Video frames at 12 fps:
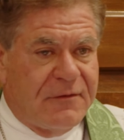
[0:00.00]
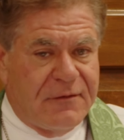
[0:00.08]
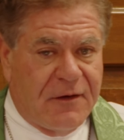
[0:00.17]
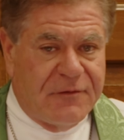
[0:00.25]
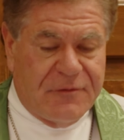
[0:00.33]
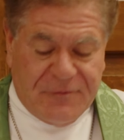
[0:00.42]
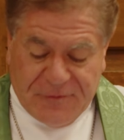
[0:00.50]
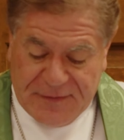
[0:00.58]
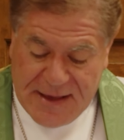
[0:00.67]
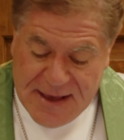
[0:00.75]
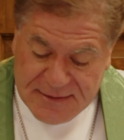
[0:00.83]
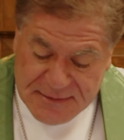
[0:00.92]
the notes for
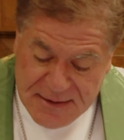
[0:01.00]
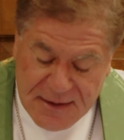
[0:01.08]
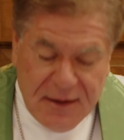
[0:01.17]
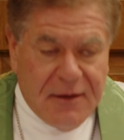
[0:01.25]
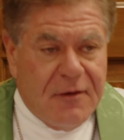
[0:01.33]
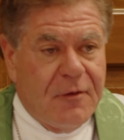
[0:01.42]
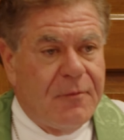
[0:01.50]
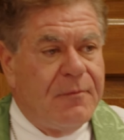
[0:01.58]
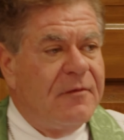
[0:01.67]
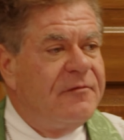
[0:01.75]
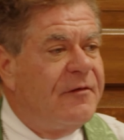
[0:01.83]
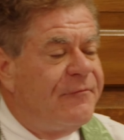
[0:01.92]
that. Who
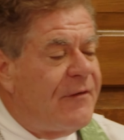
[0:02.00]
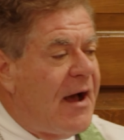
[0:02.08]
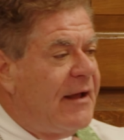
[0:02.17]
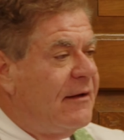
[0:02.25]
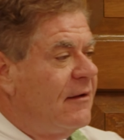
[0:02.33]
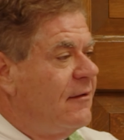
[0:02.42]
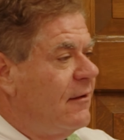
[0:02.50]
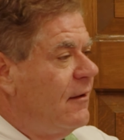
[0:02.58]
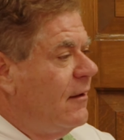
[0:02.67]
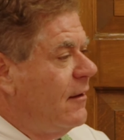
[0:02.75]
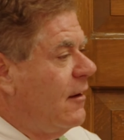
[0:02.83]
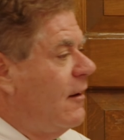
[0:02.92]
divided
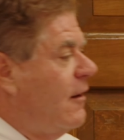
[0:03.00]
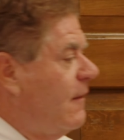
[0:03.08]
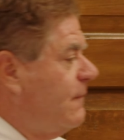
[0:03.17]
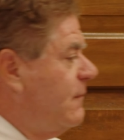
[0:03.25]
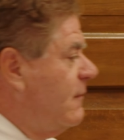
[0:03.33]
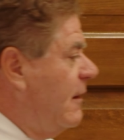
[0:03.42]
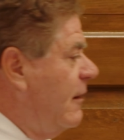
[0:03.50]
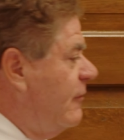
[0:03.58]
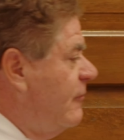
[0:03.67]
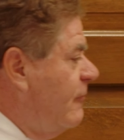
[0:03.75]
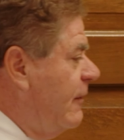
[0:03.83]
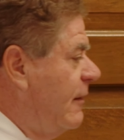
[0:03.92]
uh,
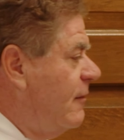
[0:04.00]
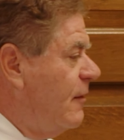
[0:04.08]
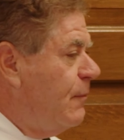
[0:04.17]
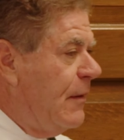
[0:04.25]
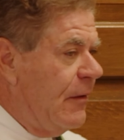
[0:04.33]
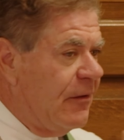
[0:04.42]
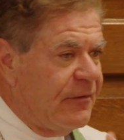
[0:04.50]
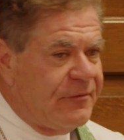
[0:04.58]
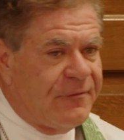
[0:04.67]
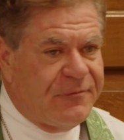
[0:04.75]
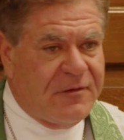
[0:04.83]
history into periods of